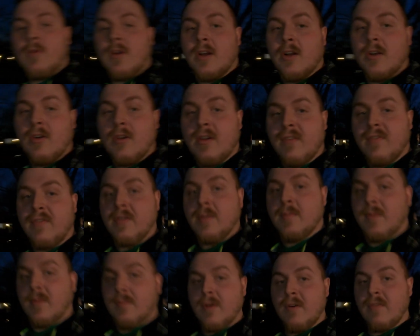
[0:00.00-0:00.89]
we are going to
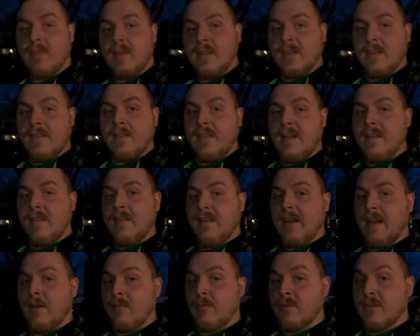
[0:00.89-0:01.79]
flip them over on the skin
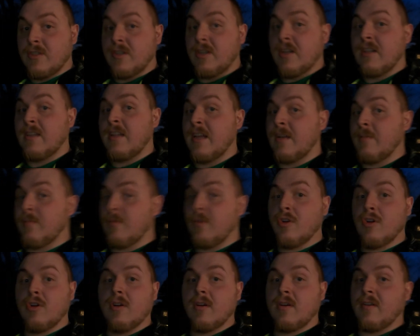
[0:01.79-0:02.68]
side and we're just gonna let them
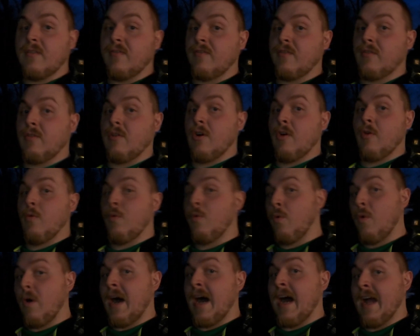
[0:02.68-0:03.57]
cook for a
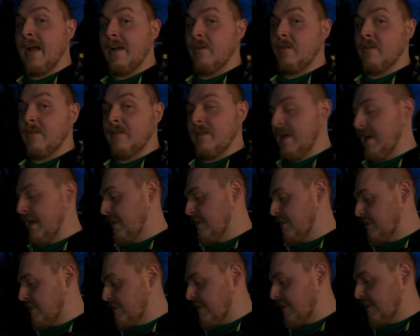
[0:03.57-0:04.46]
while on
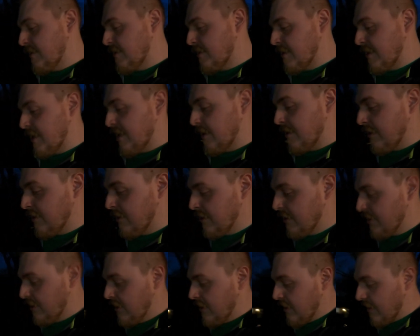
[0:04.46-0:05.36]
the skin side
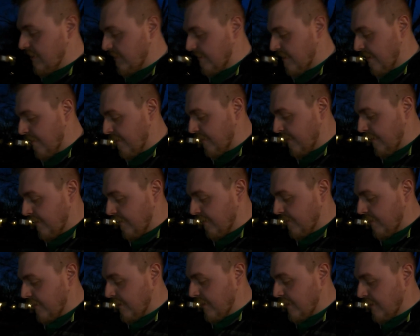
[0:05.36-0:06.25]
because that
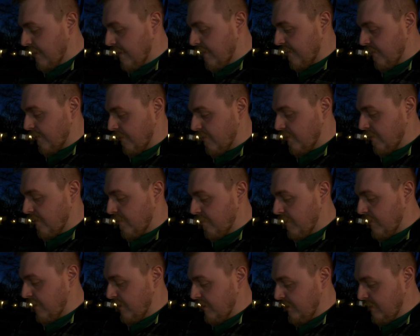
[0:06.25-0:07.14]
skin's gonna get nice and
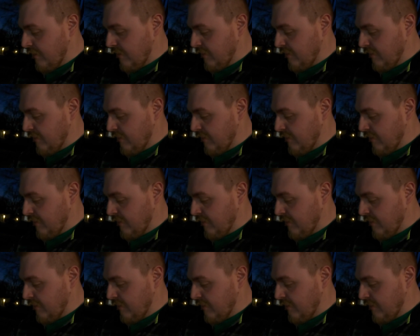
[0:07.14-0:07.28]
crispy.